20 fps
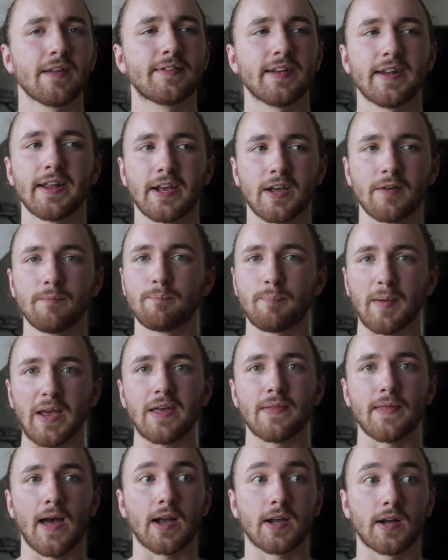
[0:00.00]
is that it can
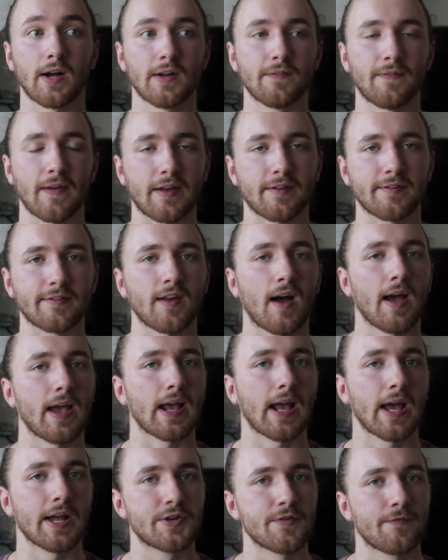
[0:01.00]
be that kind of
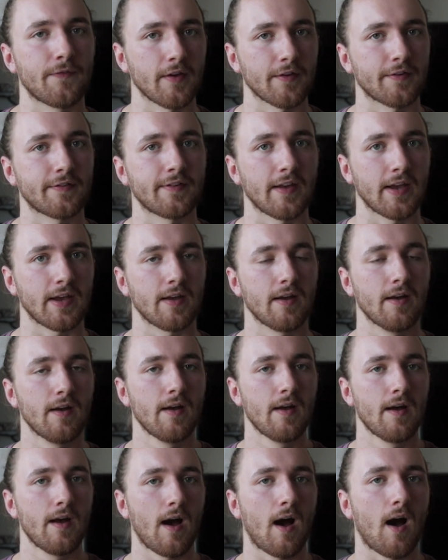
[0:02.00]
exciting edge-of-your-seat
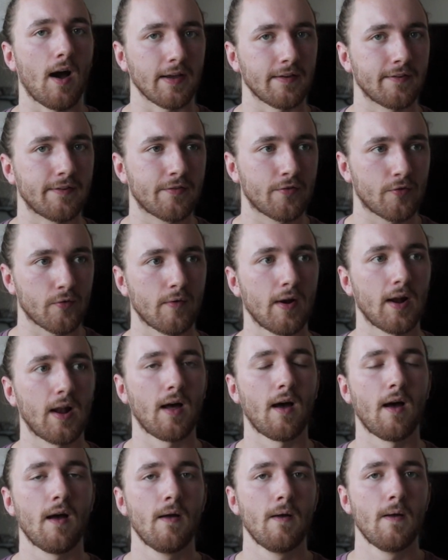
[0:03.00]
heist
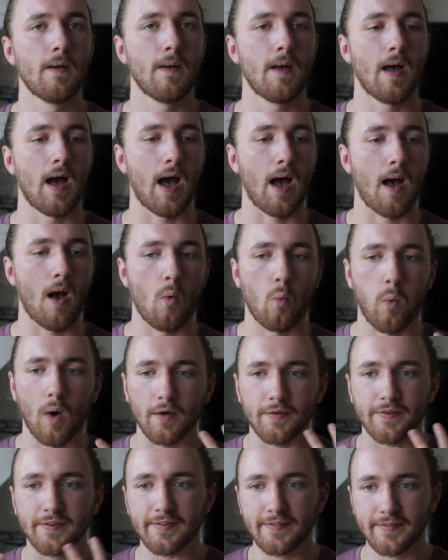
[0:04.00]
thriller, uh,
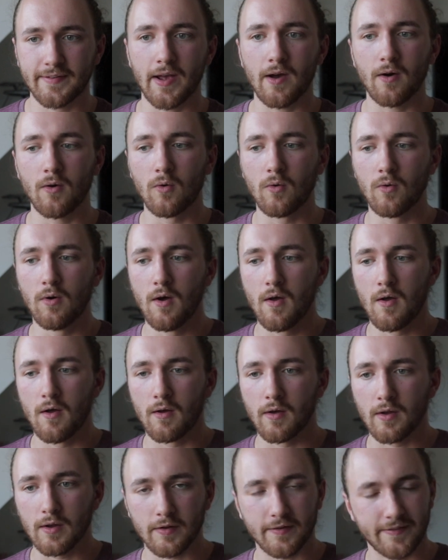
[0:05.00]
while still
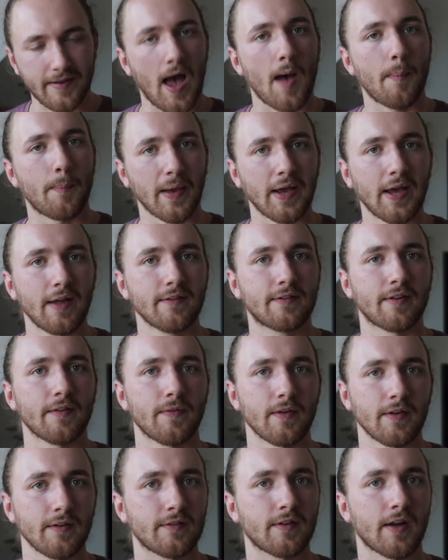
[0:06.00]
tapping into
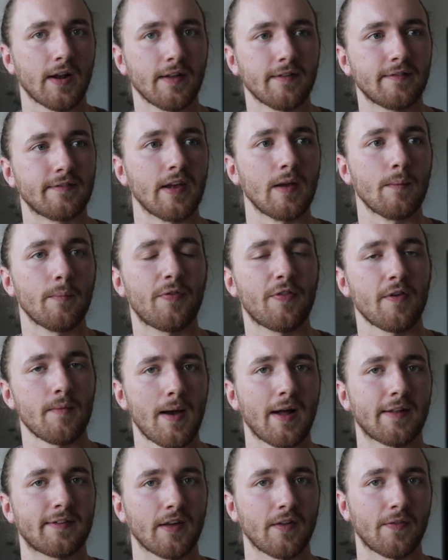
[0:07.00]
these kind of deep
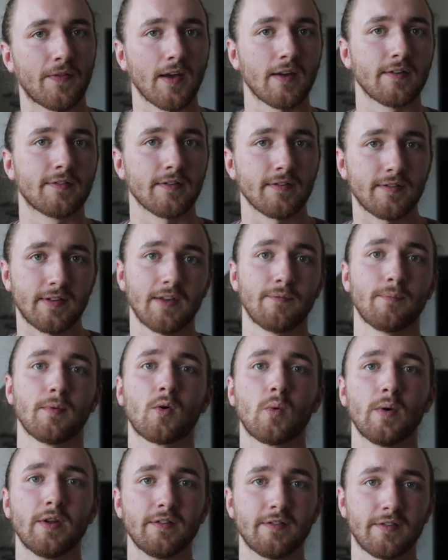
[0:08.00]
thematic things that Steve
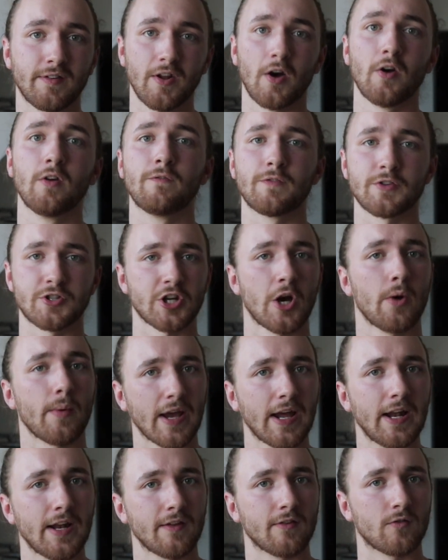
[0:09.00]
McQueen's known for
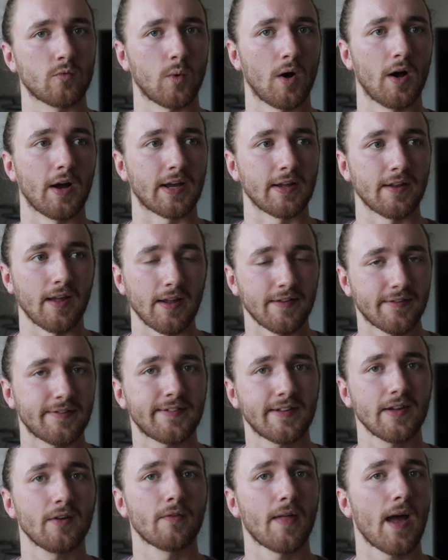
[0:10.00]
showing in his work. It's
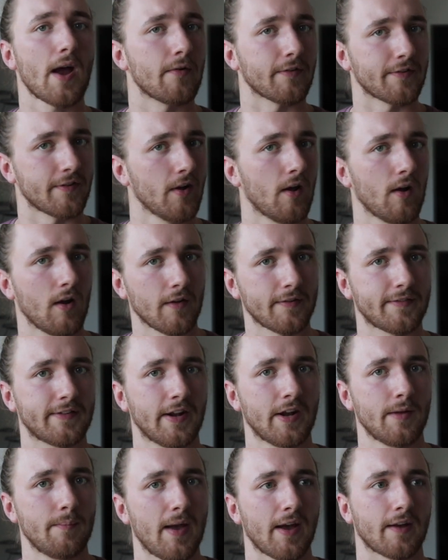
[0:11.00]
still there, it's not lost
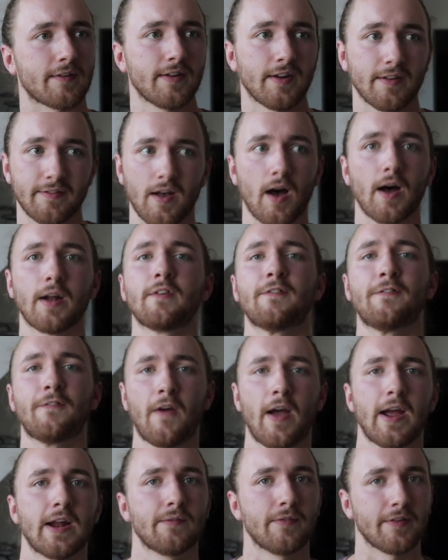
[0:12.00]
in the mix, and it's
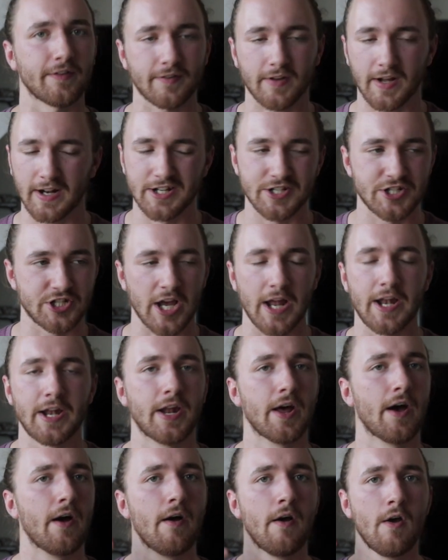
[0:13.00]
unafraid of its kind of
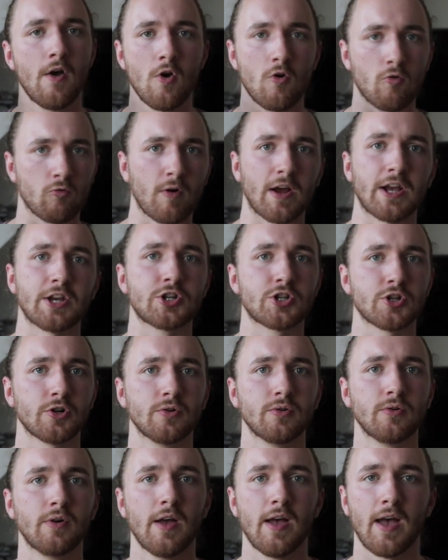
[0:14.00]
gender,
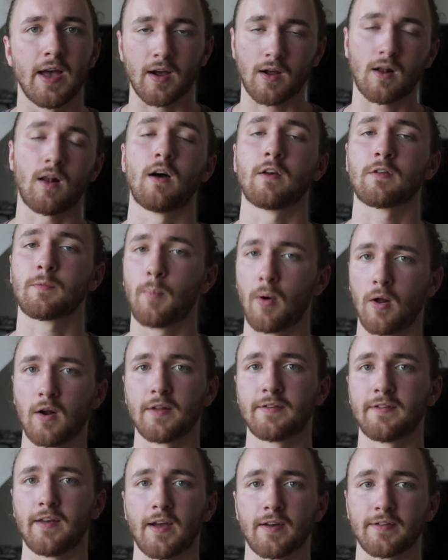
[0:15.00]
racial, and class
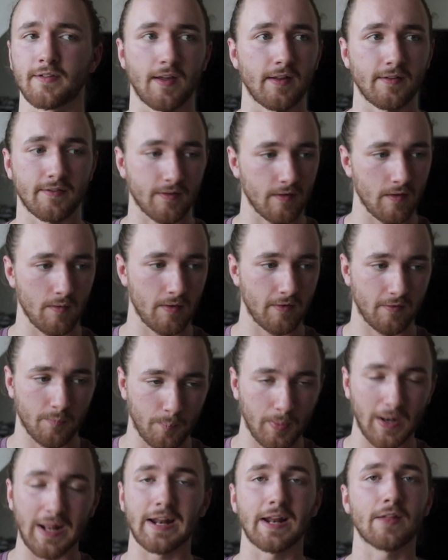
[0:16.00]
politics. It's, it's
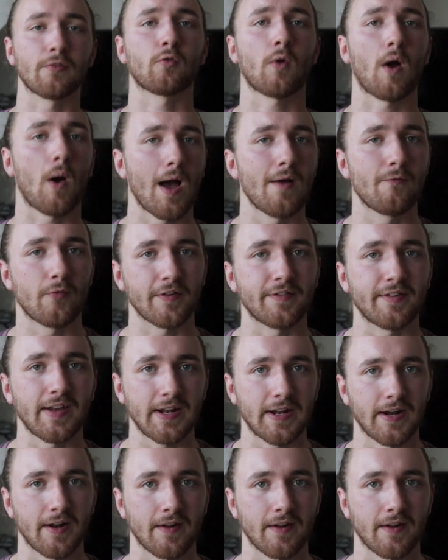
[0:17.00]
bleeding throughout every scene